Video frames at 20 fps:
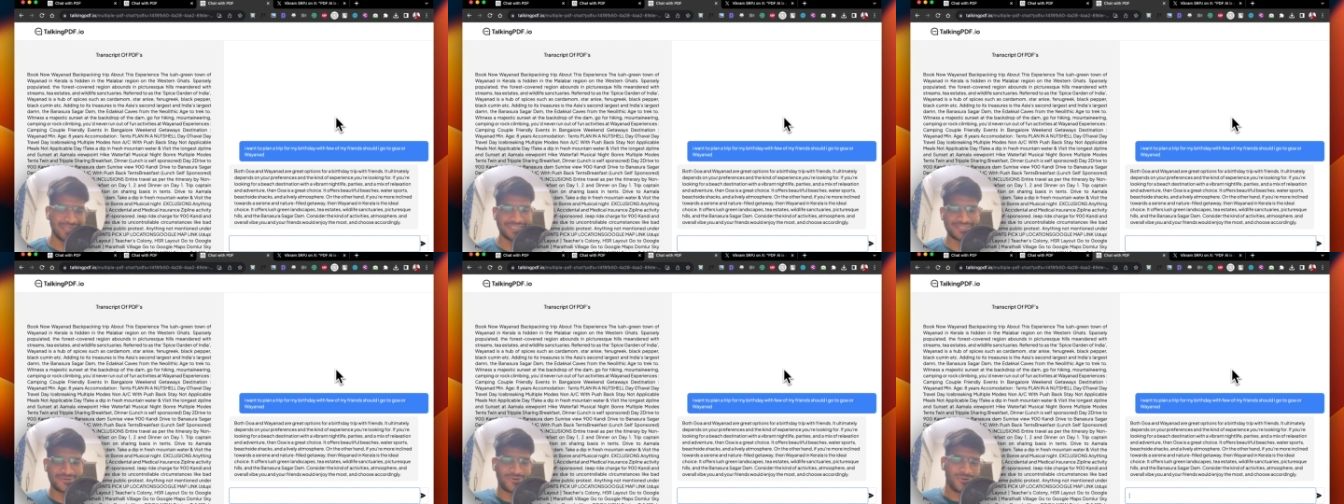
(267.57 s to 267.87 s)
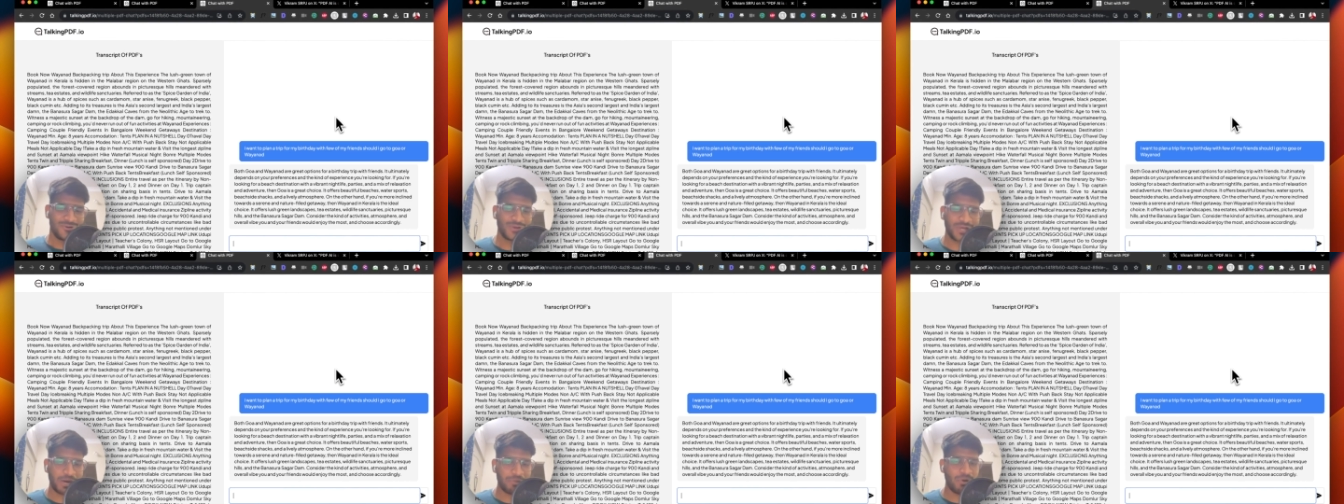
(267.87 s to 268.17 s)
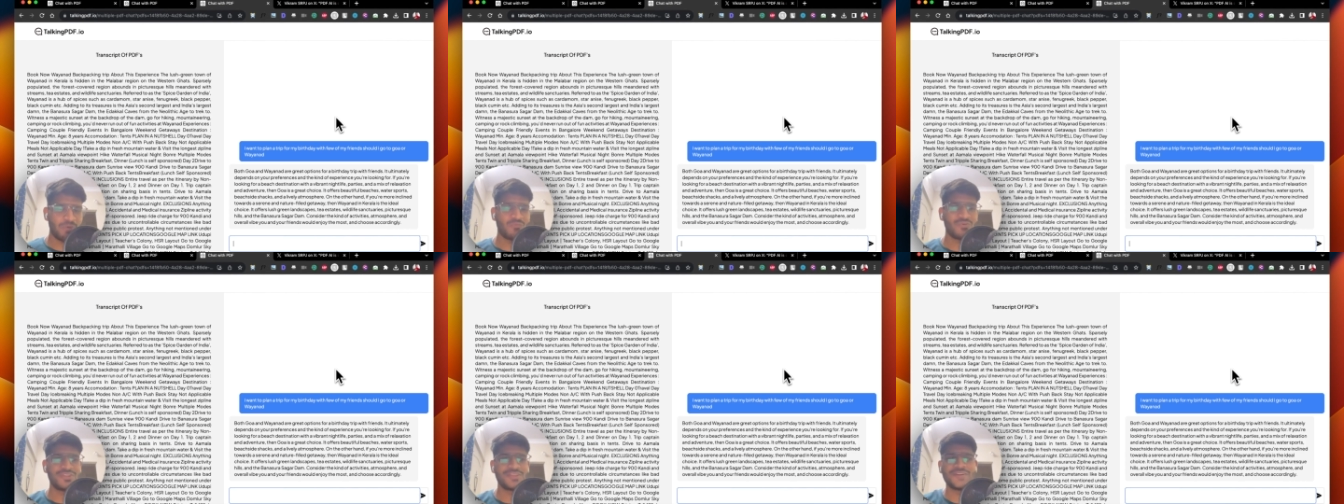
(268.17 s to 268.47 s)
It's going to come
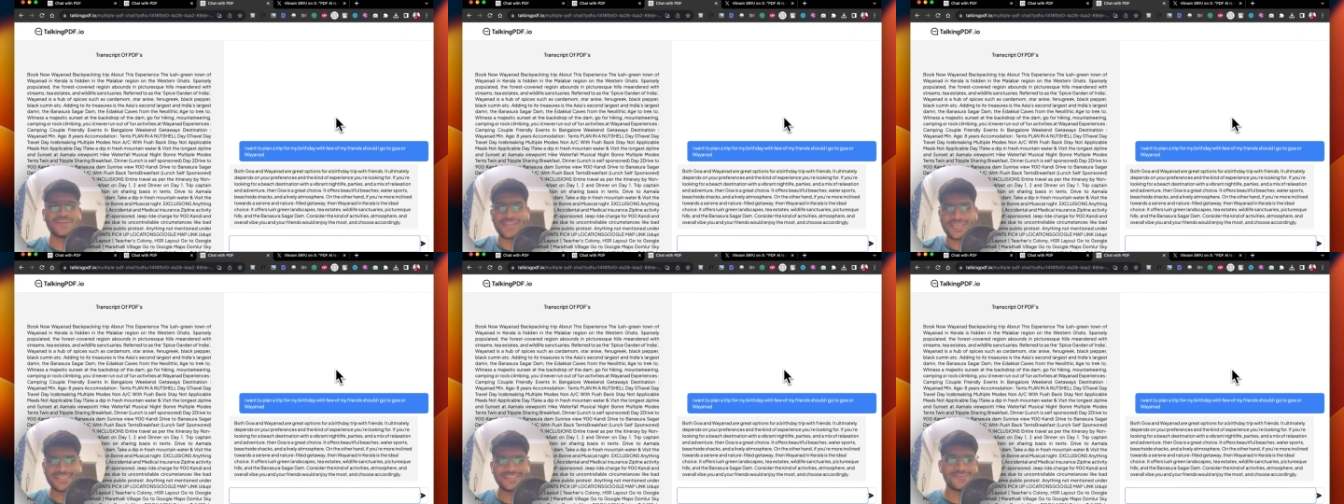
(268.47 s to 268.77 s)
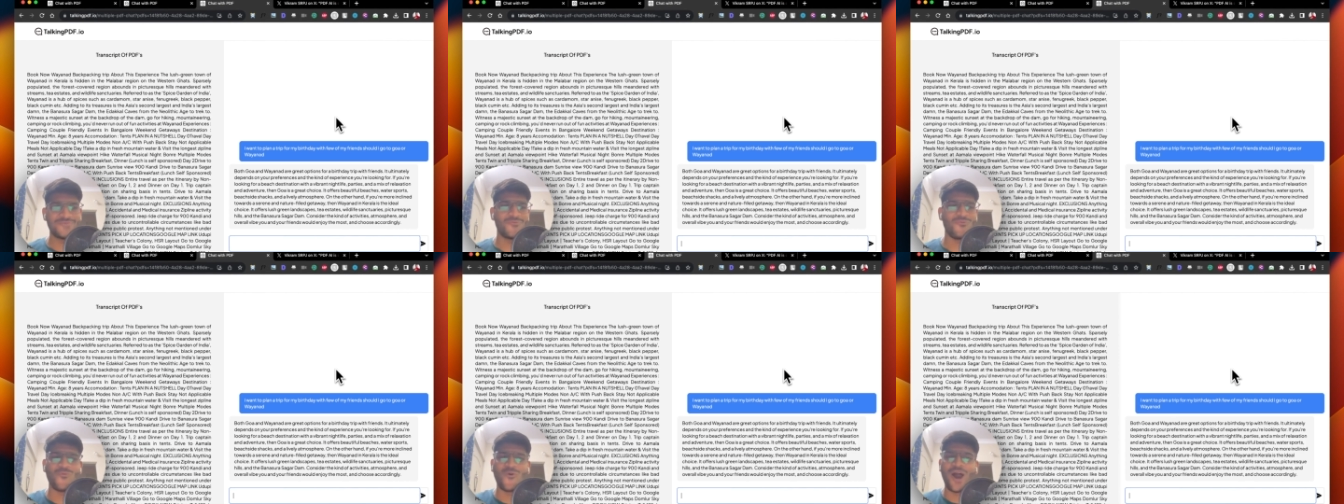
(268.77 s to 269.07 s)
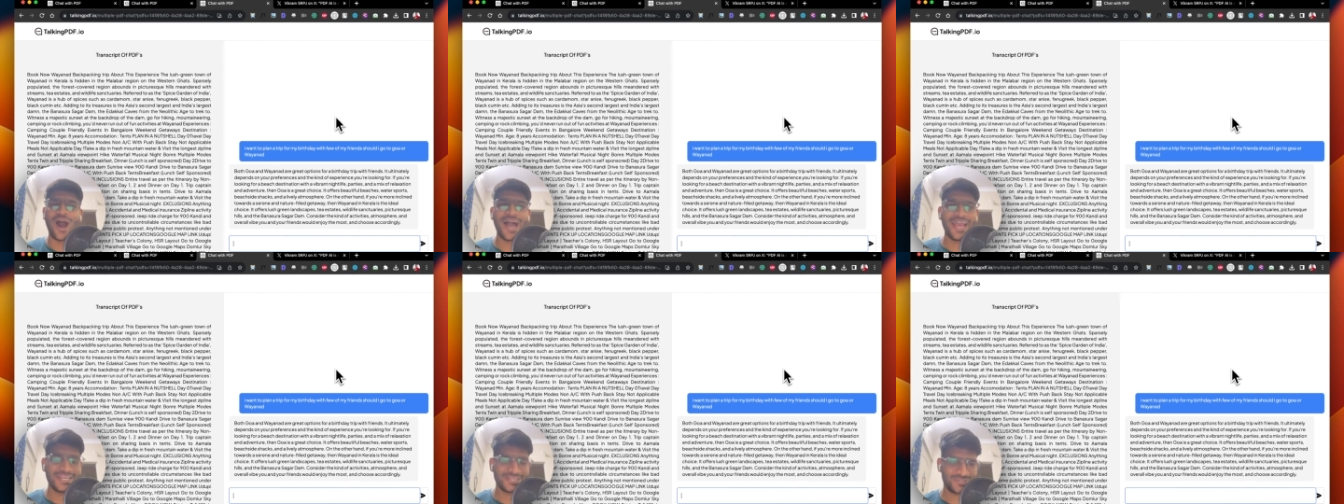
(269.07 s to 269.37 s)
up with a reason
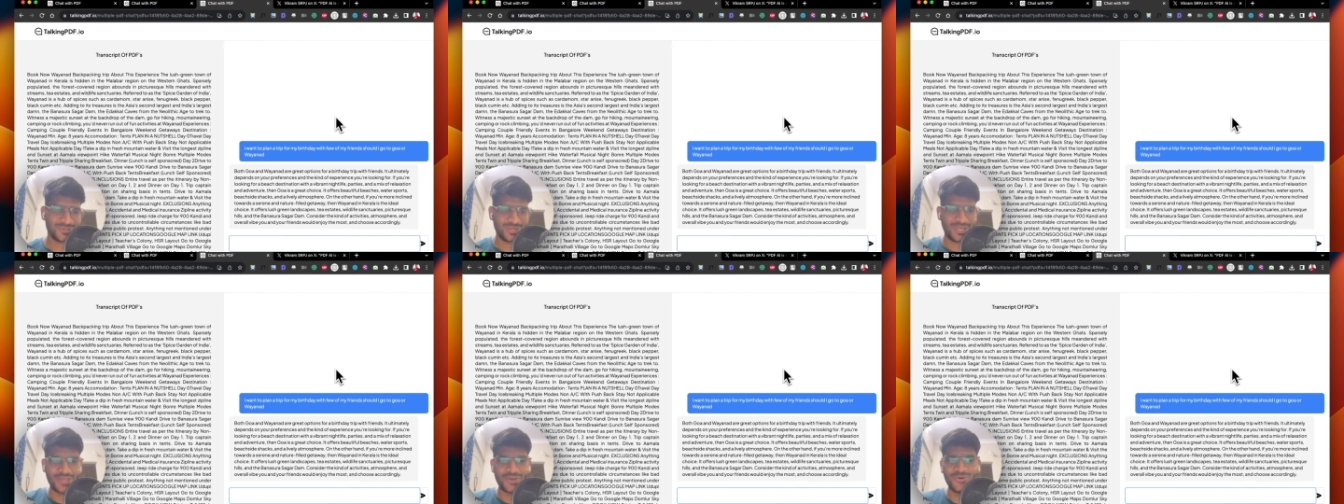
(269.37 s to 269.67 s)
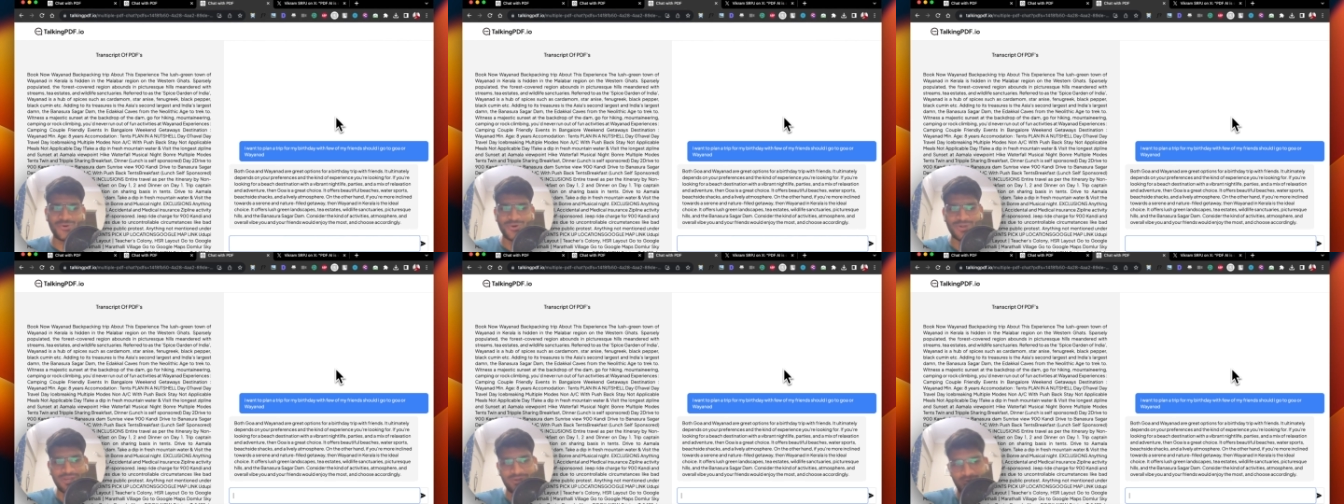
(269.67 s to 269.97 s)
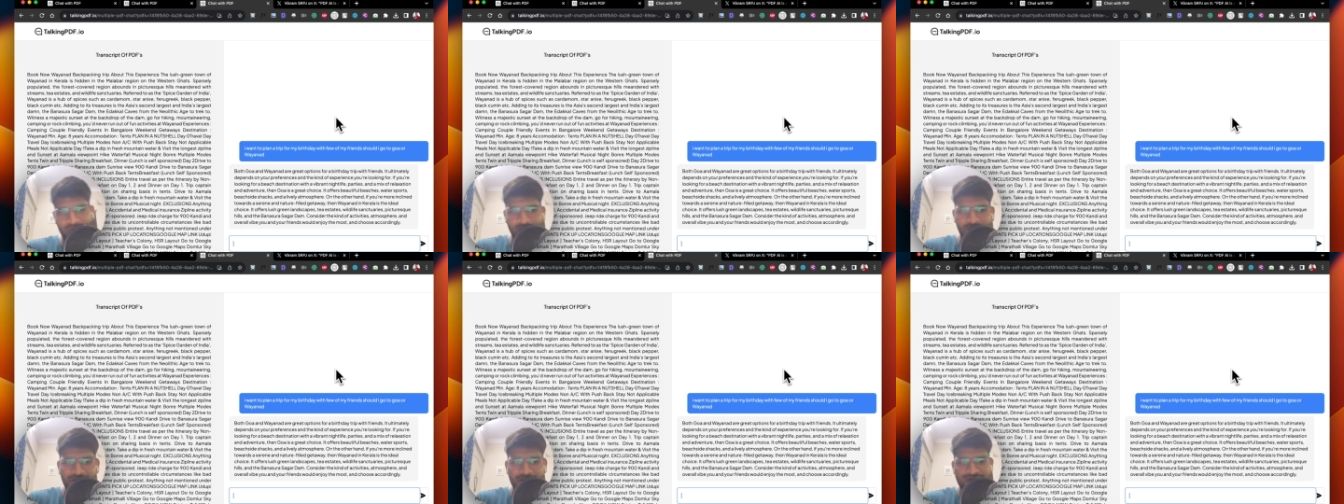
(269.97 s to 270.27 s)
why should I go
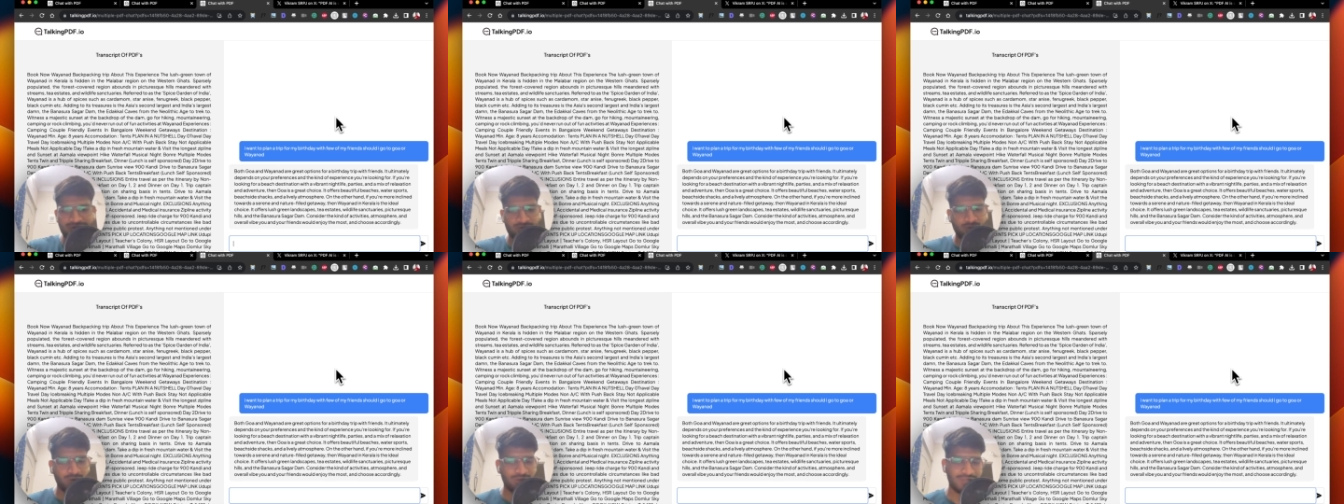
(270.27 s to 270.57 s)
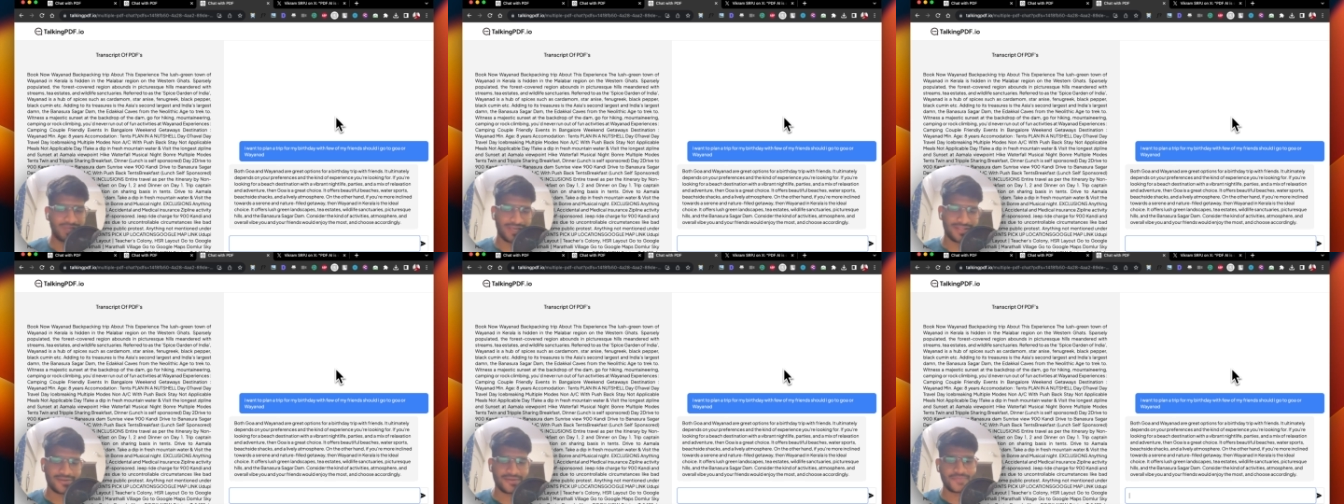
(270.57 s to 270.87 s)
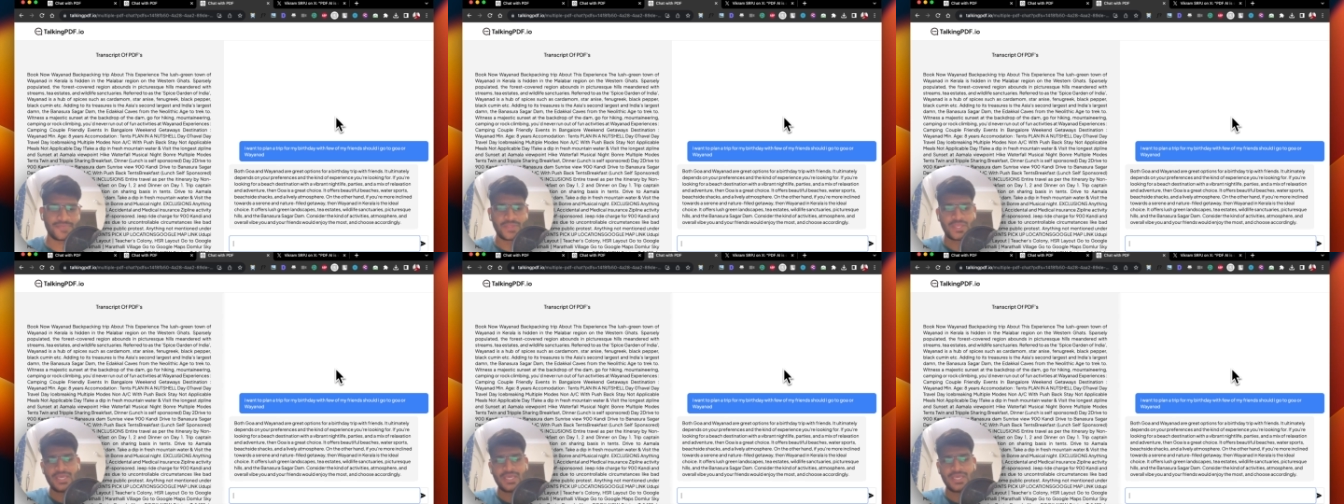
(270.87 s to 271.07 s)
into one trip or the other.